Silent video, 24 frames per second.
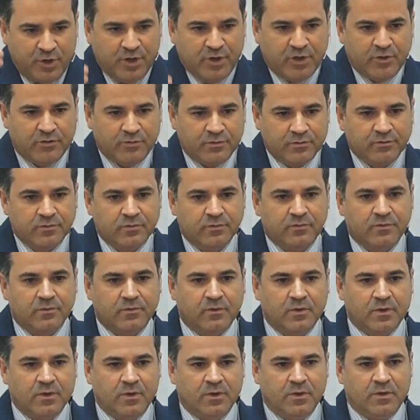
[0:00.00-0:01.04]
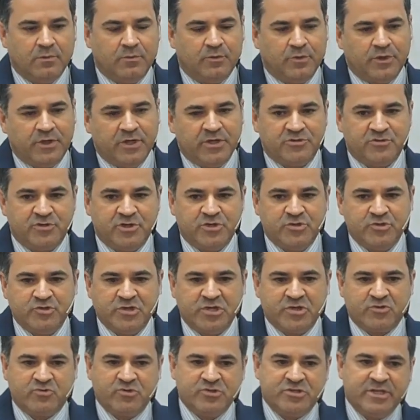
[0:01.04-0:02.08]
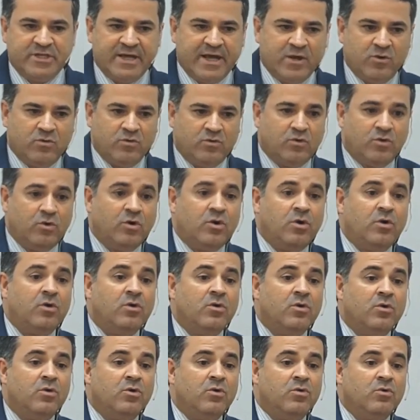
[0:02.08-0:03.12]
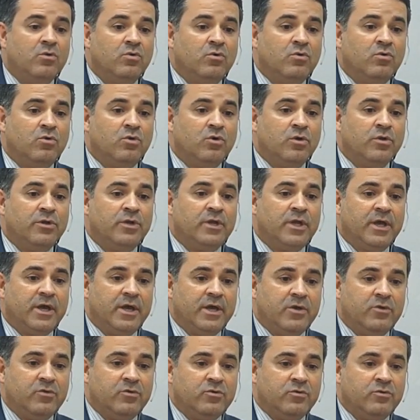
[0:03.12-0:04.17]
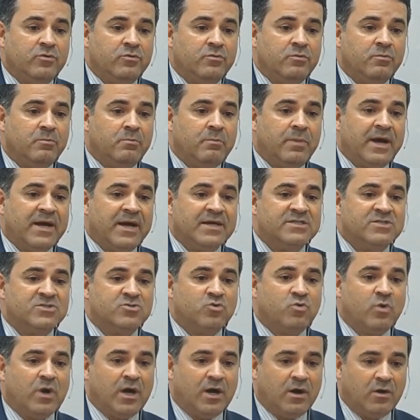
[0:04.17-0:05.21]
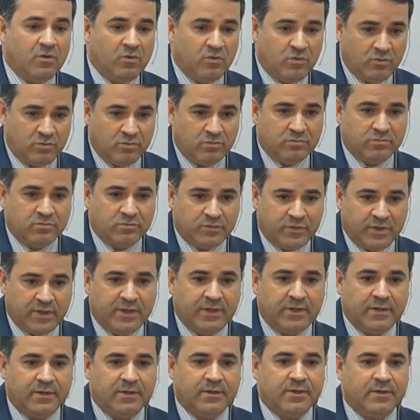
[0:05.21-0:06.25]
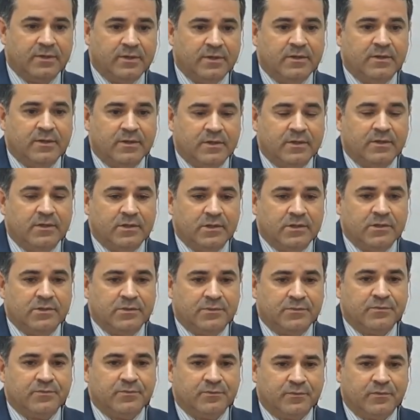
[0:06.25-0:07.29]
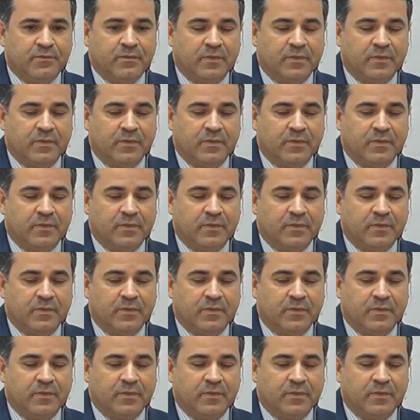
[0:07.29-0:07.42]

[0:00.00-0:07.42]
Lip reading: the day that Jesus died. That's why Jesus is considered as the Passover lamb,